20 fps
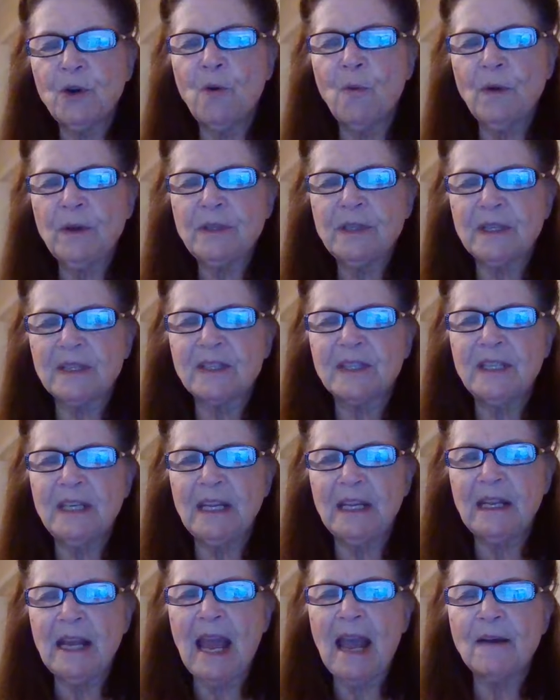going to
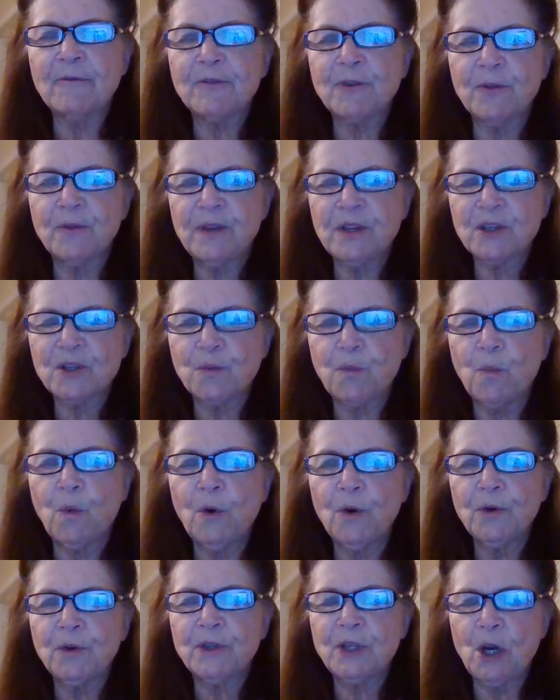see after this
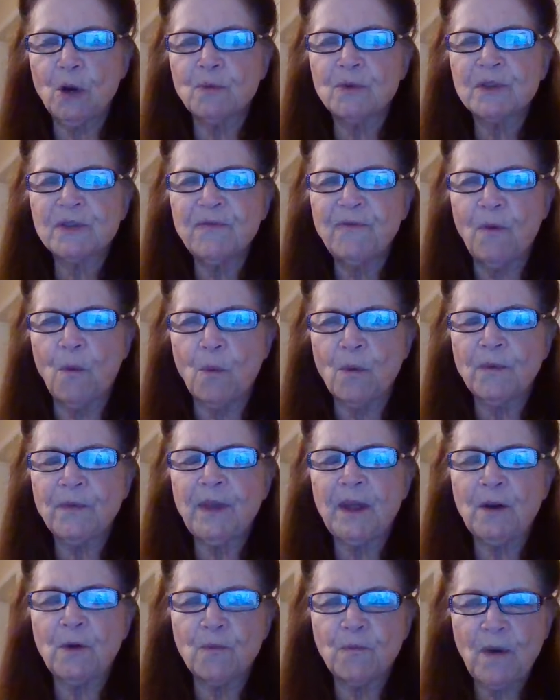word goes forth
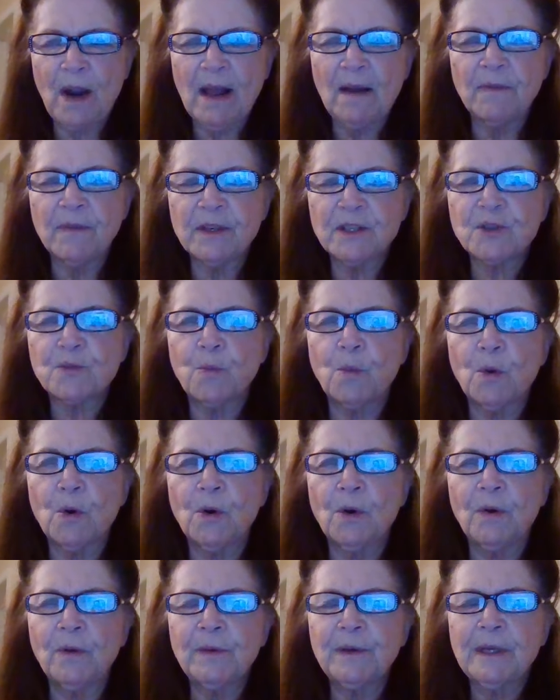and around this
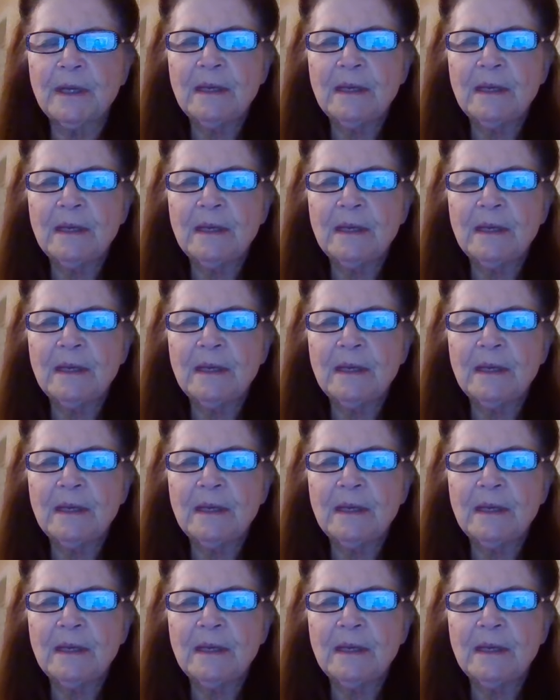world.